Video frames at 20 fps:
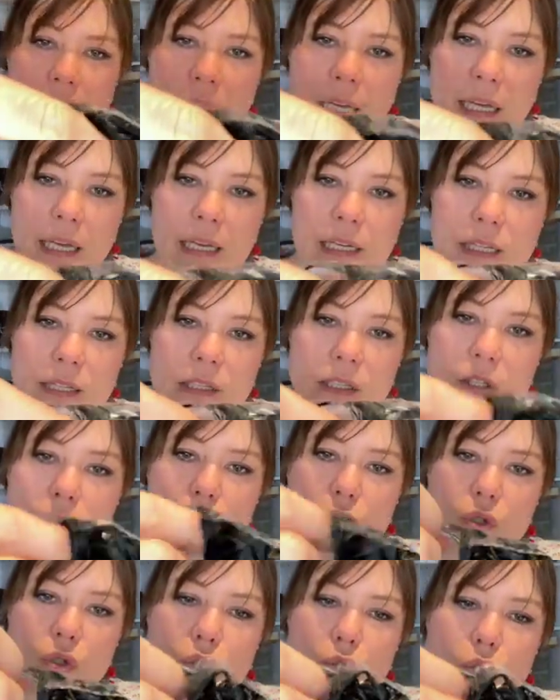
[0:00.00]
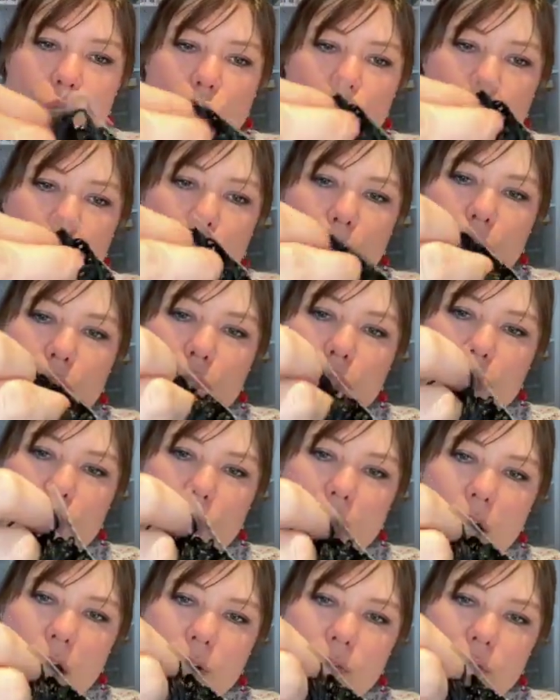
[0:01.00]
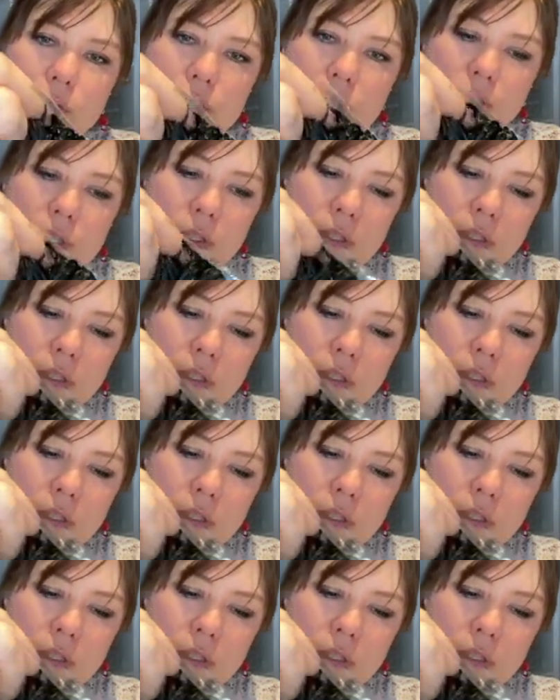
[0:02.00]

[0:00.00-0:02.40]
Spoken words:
It is super soft,